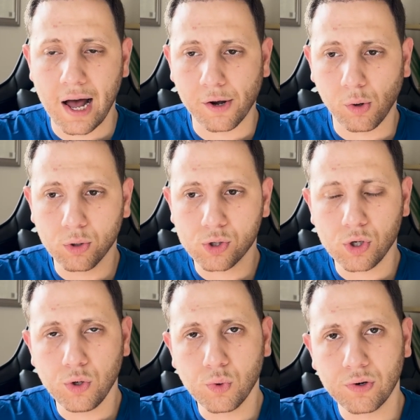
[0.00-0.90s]
And also
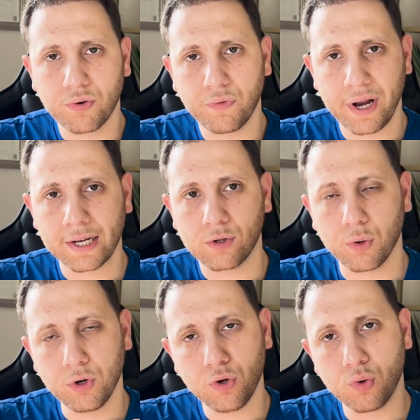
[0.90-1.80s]
you will reflect
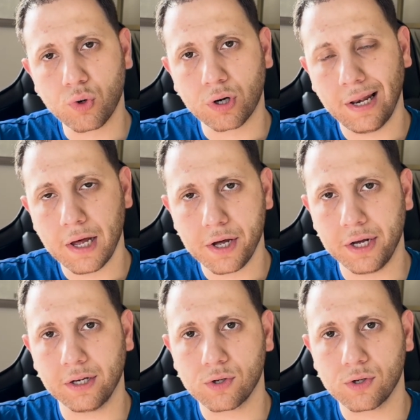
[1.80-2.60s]
on your learning.